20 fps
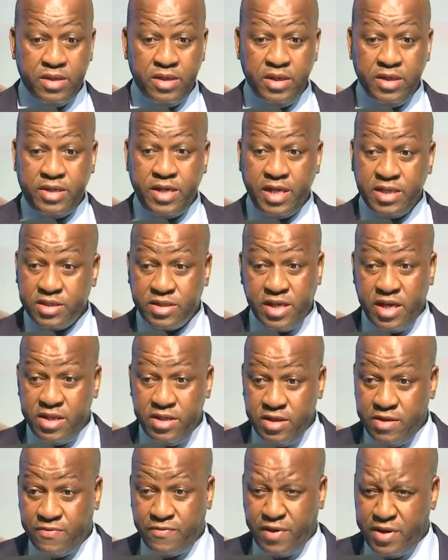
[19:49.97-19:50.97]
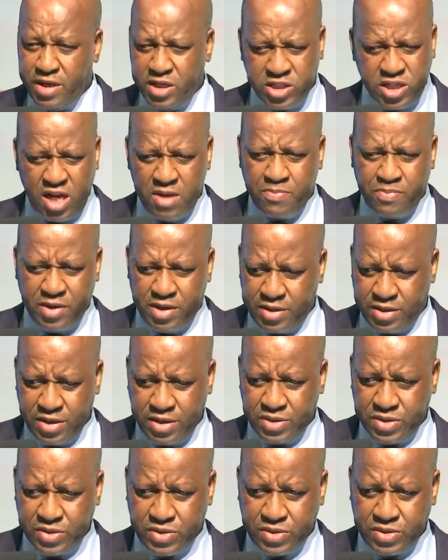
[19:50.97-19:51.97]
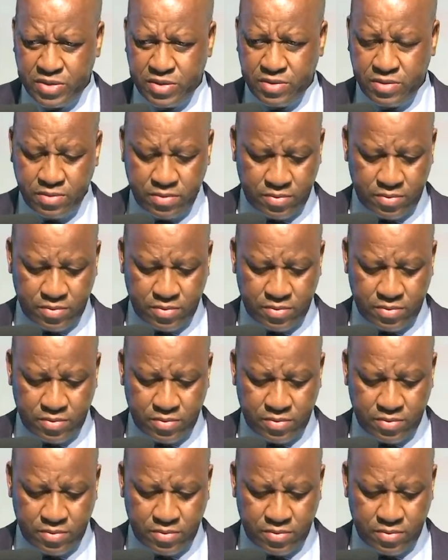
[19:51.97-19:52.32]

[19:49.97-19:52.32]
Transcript: It has then the financial bearings.